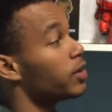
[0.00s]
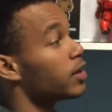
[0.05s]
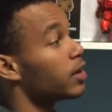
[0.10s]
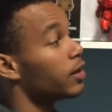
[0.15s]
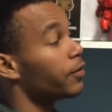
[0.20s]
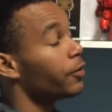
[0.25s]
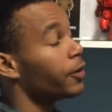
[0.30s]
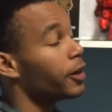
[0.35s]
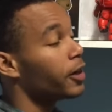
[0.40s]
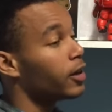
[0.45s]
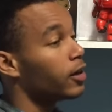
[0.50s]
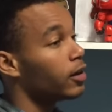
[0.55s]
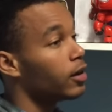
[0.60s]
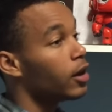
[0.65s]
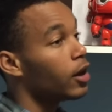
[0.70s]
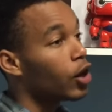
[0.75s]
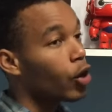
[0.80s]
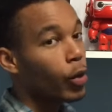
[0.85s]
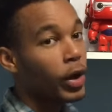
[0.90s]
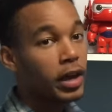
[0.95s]
with a freaking
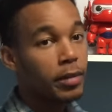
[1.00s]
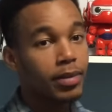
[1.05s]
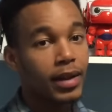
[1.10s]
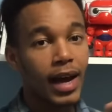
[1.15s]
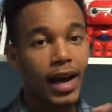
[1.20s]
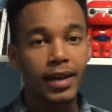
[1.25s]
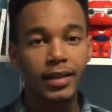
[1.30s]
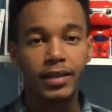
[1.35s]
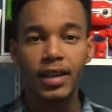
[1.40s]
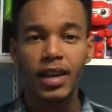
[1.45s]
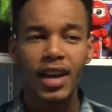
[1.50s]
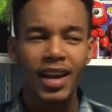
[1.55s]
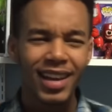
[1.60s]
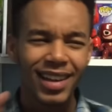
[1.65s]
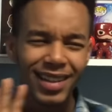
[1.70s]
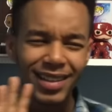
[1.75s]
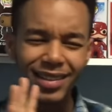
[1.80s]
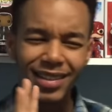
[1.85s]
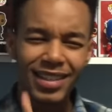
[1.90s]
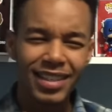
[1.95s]
quake blast,
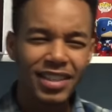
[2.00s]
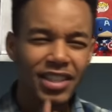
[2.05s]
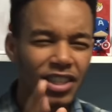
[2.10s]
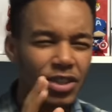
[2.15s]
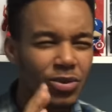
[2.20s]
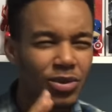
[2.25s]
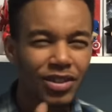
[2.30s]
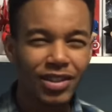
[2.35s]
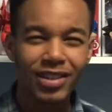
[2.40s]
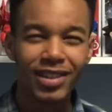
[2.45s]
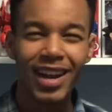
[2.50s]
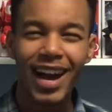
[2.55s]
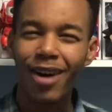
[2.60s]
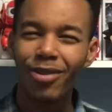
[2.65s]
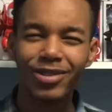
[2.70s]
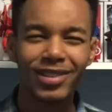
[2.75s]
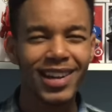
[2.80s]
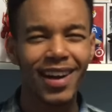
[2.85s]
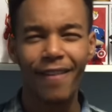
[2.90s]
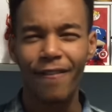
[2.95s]
the CG was just, I
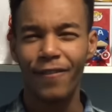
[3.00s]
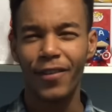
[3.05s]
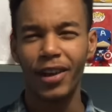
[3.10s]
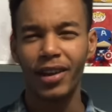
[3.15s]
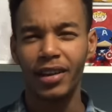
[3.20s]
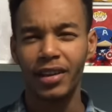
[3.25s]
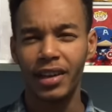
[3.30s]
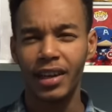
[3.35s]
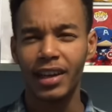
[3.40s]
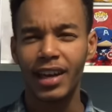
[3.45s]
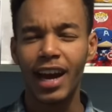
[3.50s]
was not feeling it.